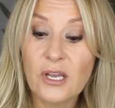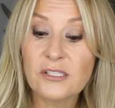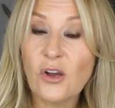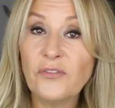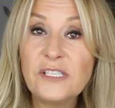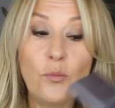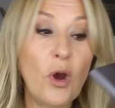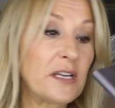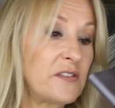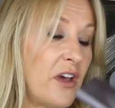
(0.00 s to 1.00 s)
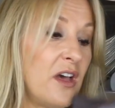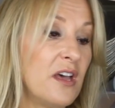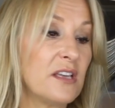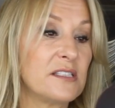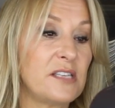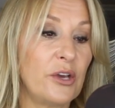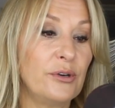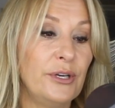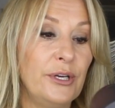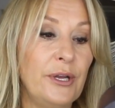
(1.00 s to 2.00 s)
So obviously works for hers.
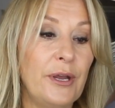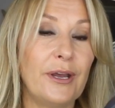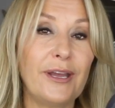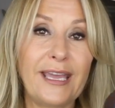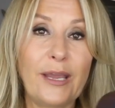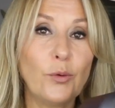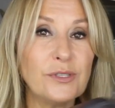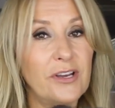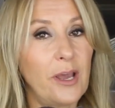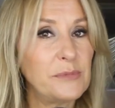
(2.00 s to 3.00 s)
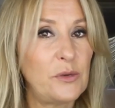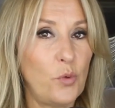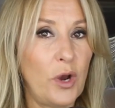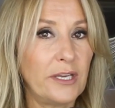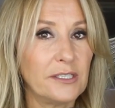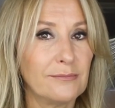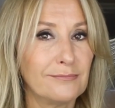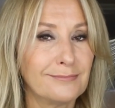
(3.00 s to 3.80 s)
So it also comes in white,